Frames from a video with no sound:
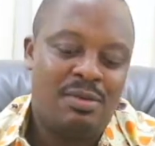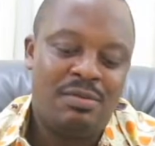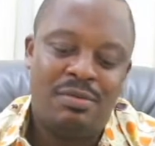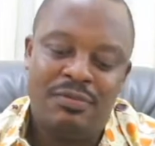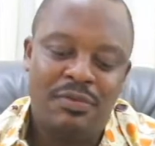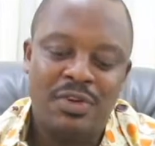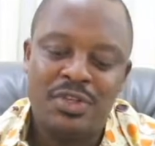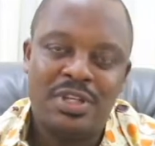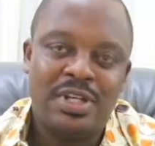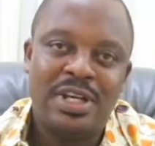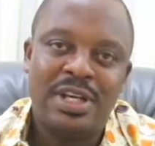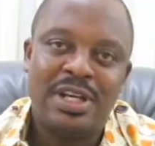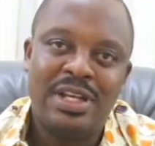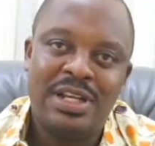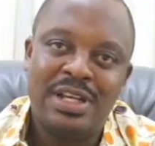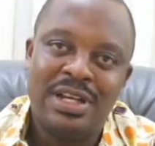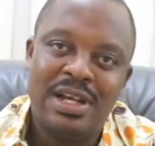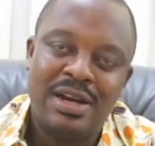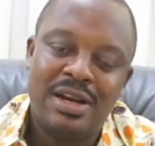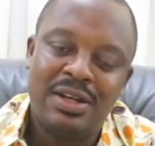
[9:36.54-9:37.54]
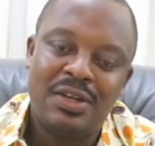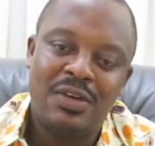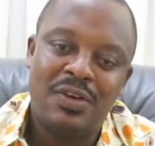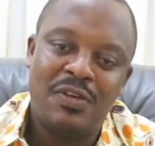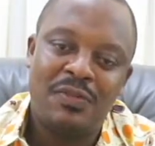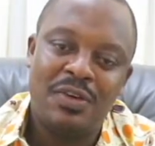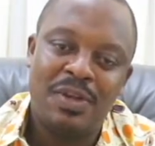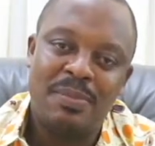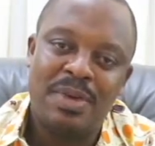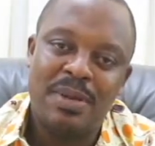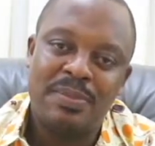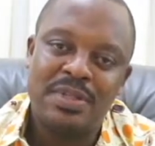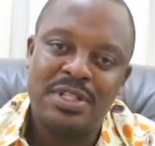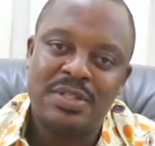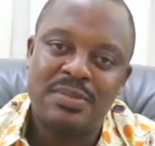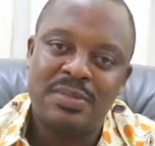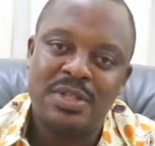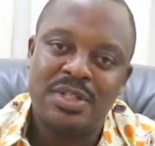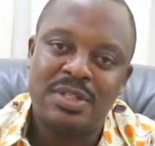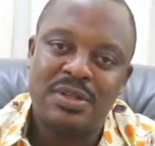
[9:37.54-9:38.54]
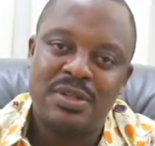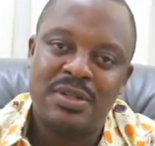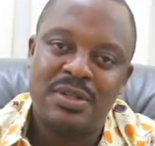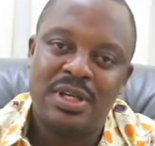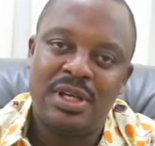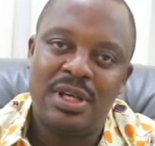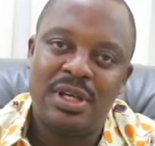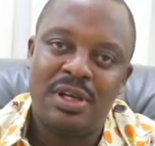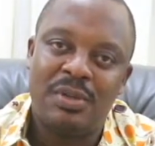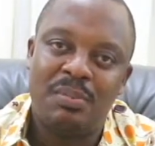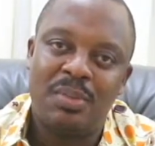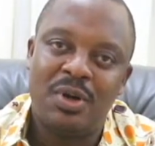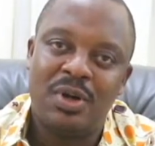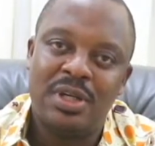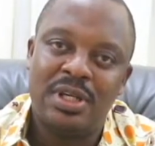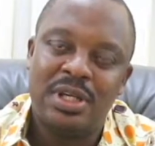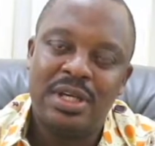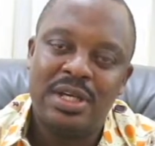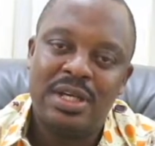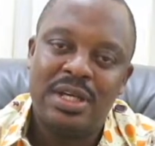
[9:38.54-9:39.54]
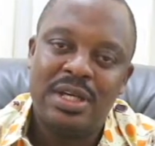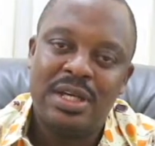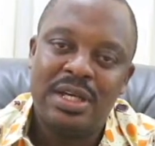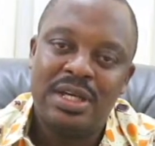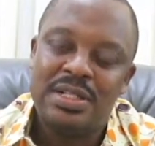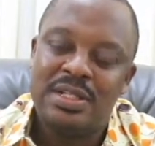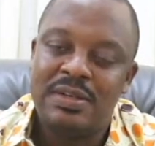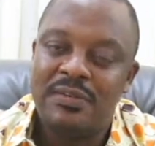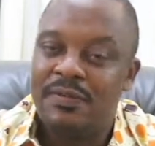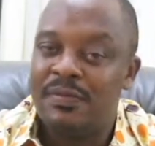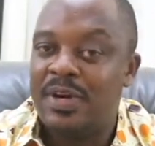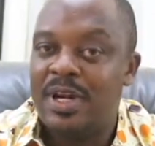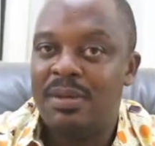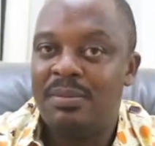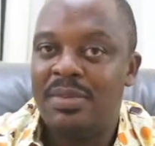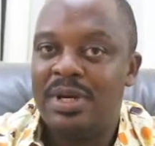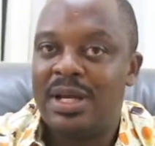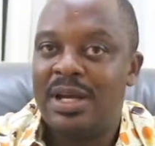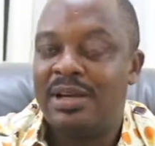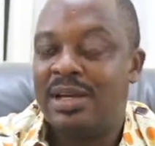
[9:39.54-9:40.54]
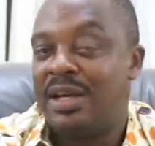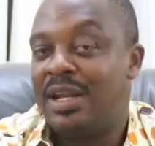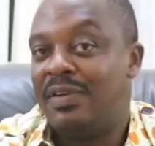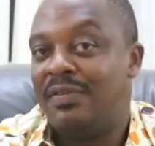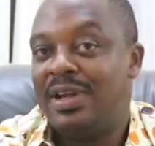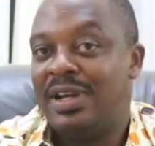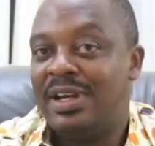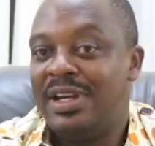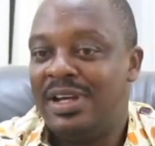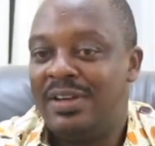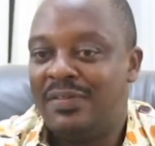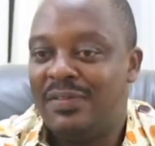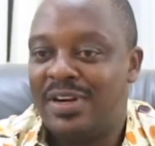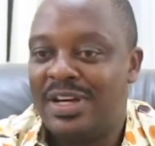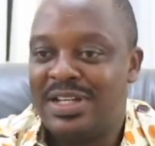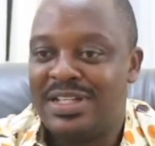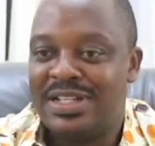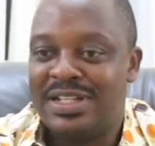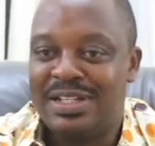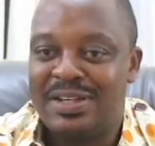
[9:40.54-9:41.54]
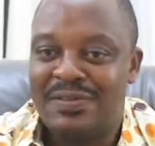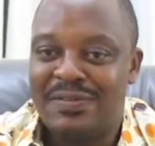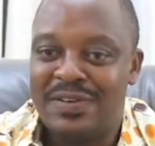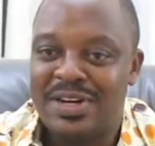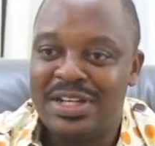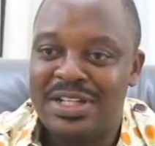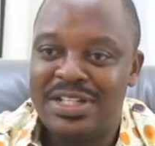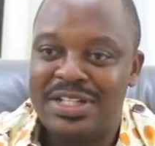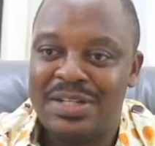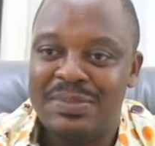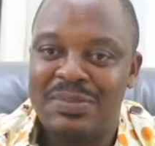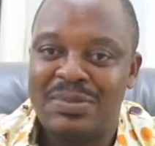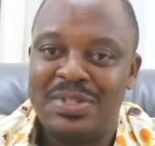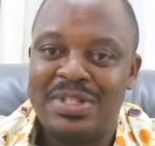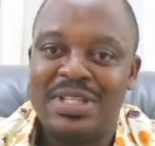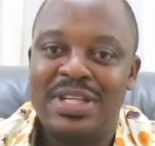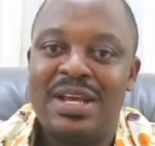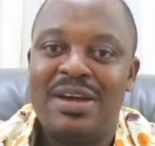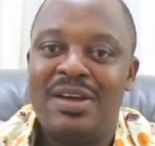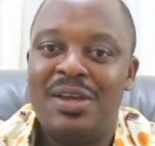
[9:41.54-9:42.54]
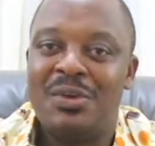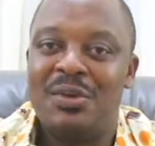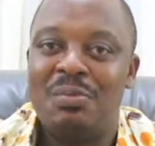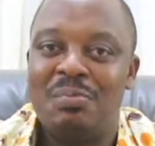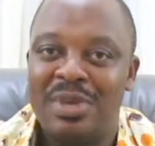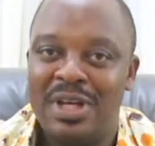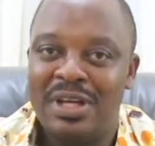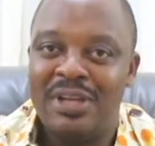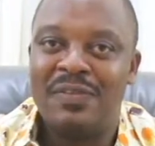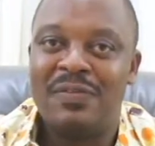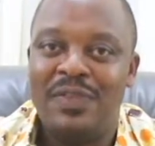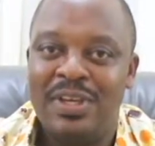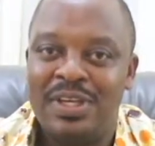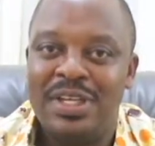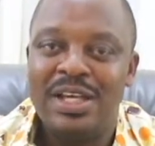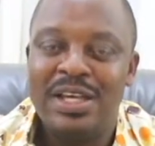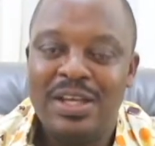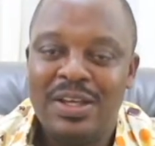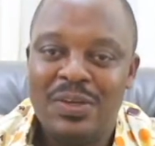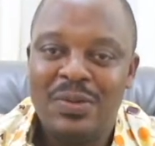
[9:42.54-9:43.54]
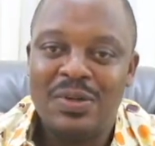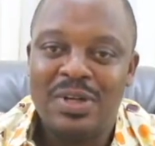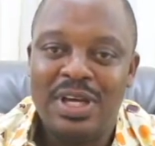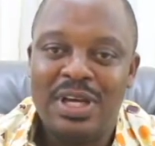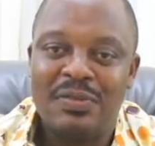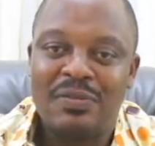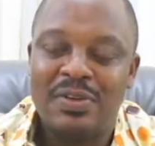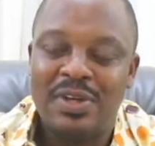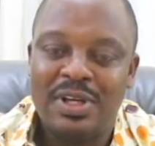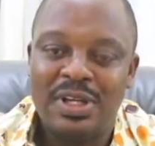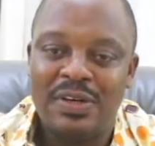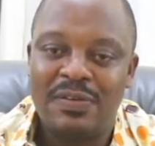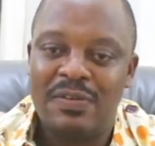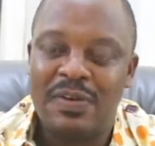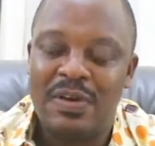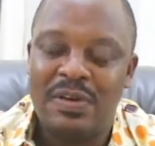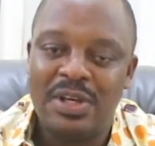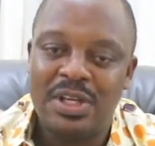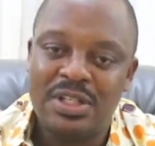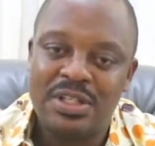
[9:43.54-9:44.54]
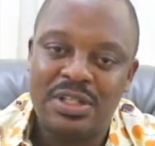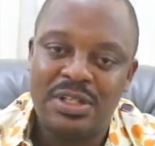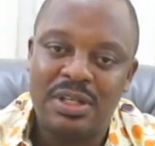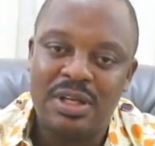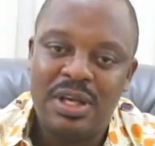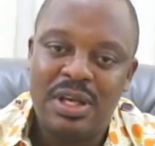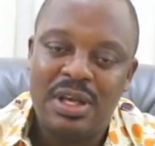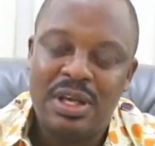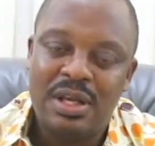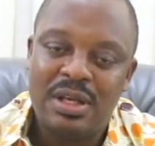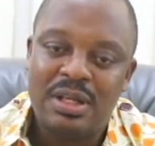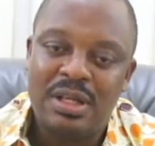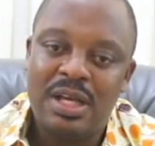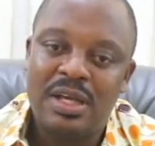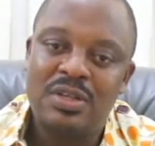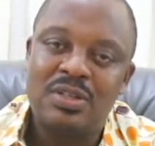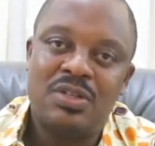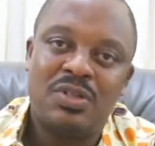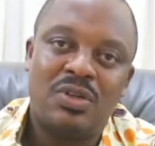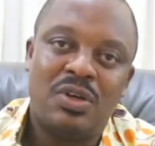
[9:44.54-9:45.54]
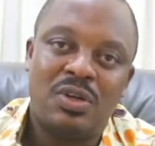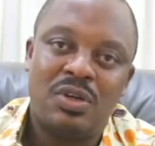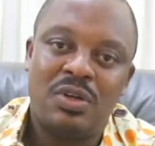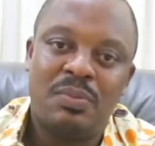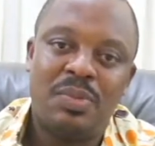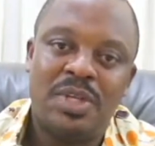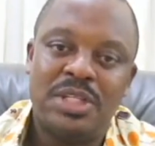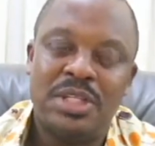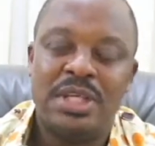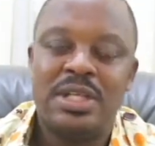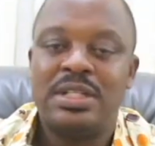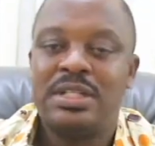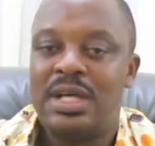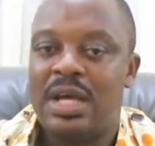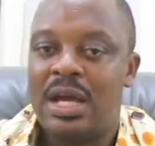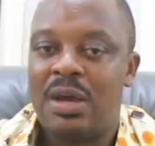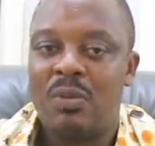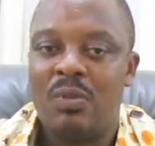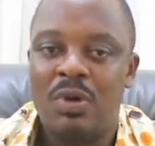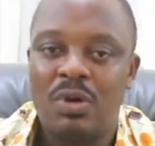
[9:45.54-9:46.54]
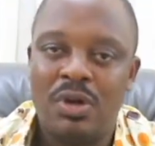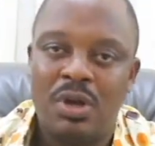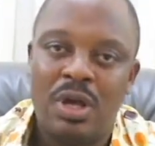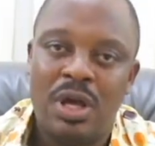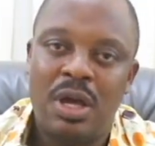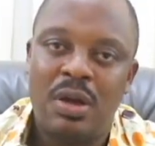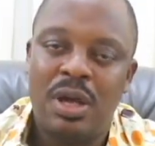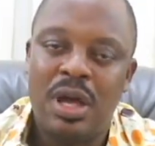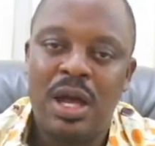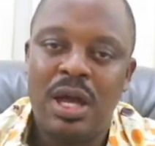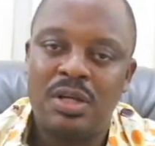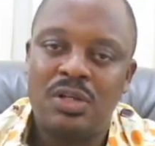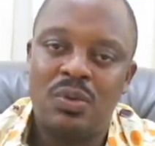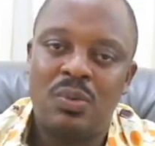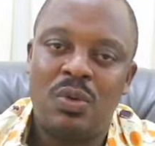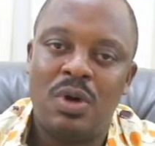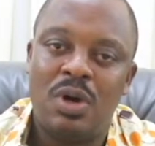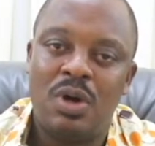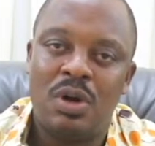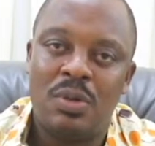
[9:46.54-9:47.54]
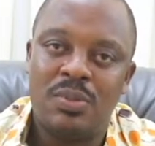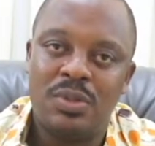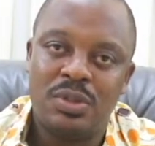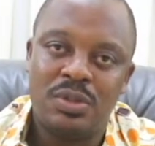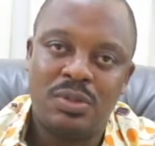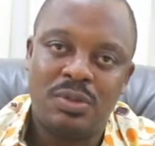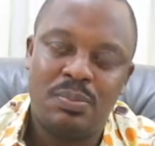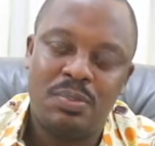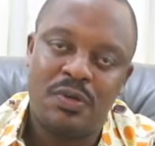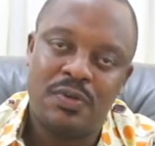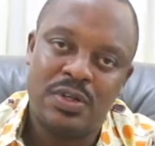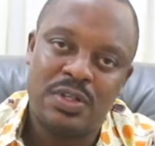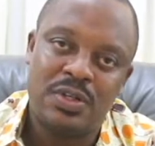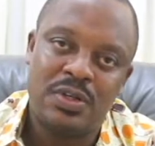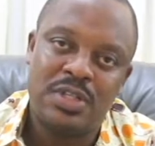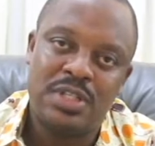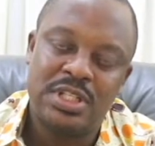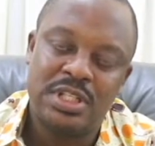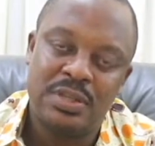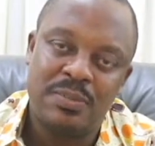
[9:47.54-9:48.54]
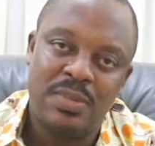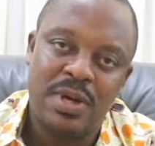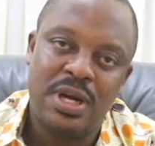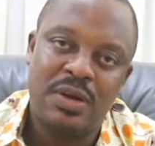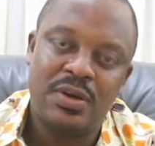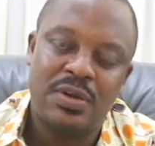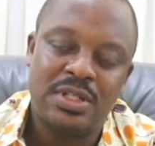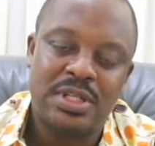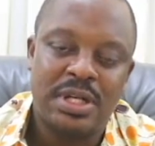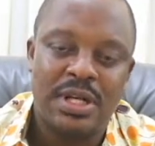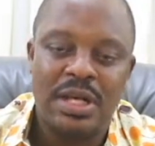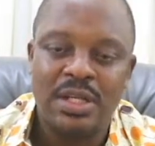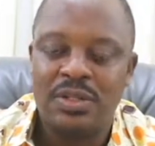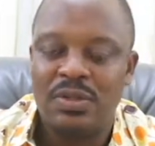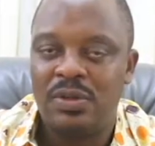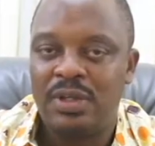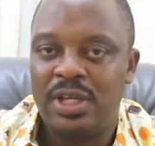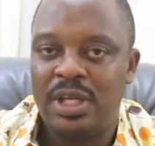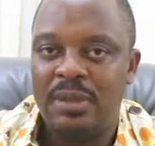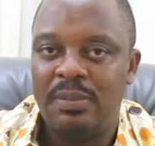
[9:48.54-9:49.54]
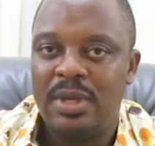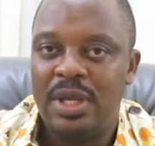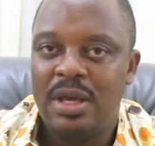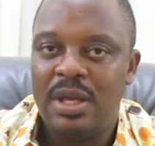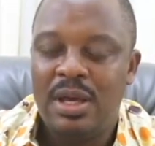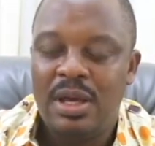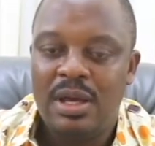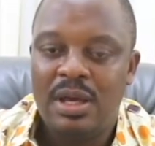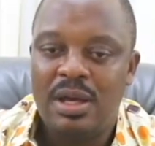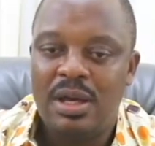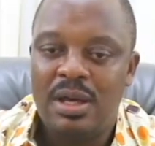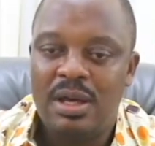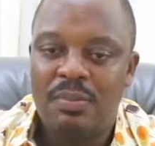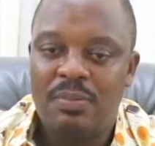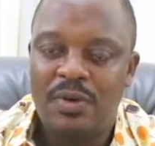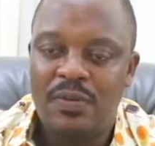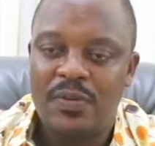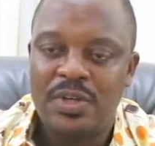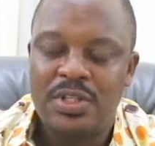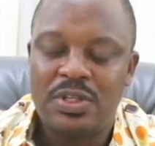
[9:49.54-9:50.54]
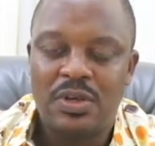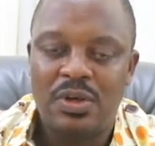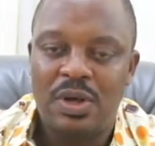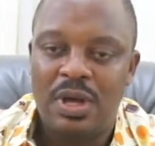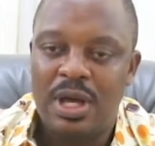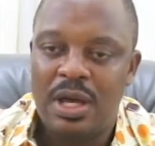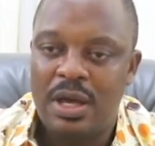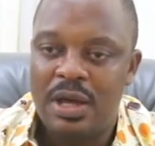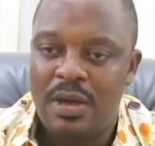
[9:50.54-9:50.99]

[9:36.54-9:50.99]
Fortunately, the director of the Baptist Mission Health Board is a friend, but I've never leveraged the friendship to see how it could benefit Unite for Health Foundation. thanks to Dr. Patience, I had to walk up to Professor T. Pius, and I told him, Professor,